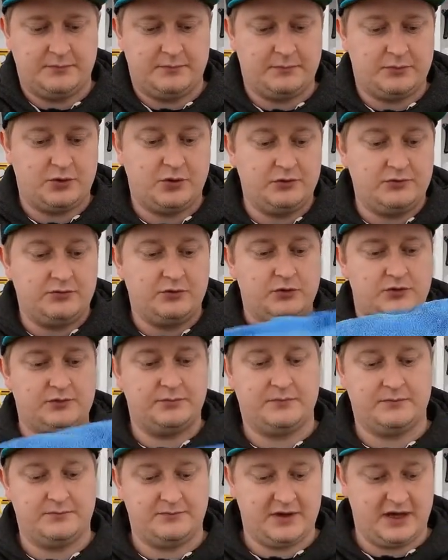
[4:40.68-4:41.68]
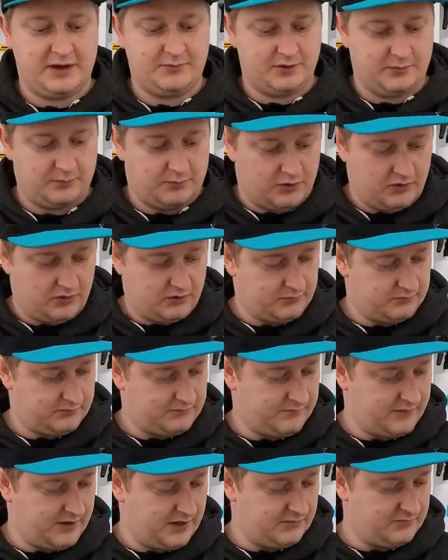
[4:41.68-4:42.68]
Beautiful, vibrant blue.
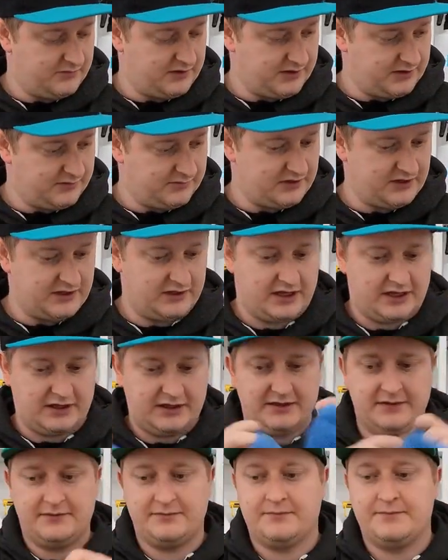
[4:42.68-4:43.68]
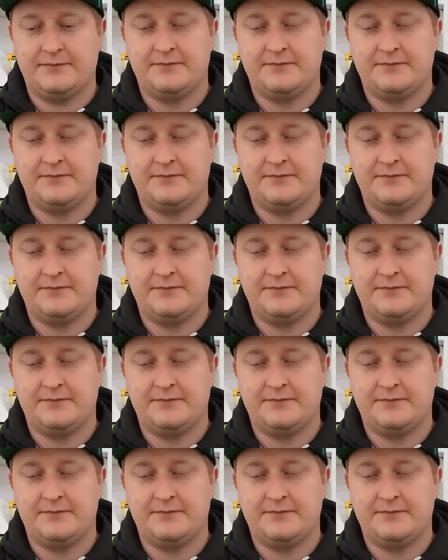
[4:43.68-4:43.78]
I really like it.